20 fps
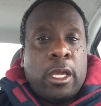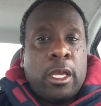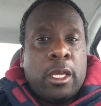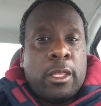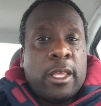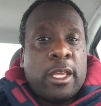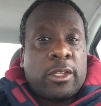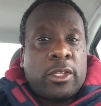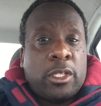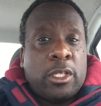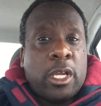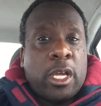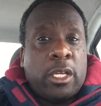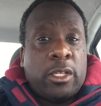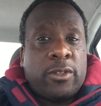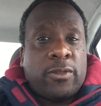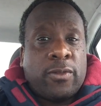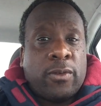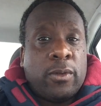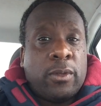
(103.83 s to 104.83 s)
And that's
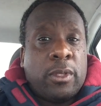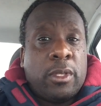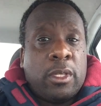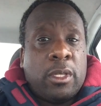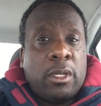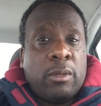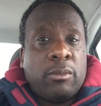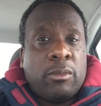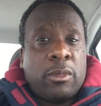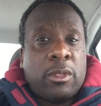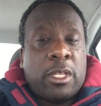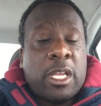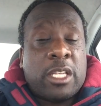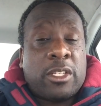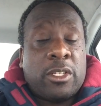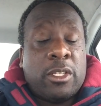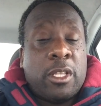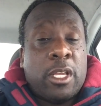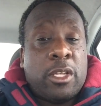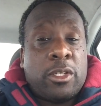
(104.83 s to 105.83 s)
nice for them.
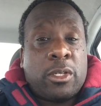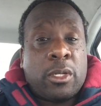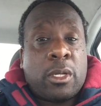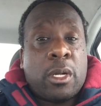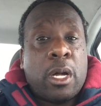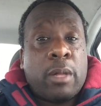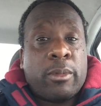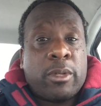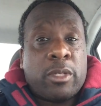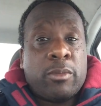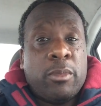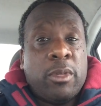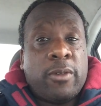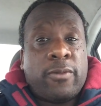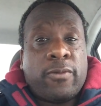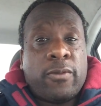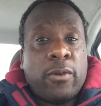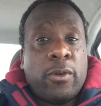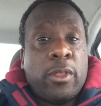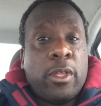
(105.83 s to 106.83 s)
That's a nice
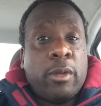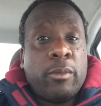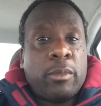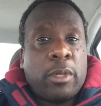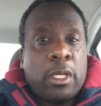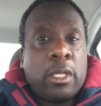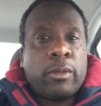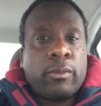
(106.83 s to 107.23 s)
accomplishment for them.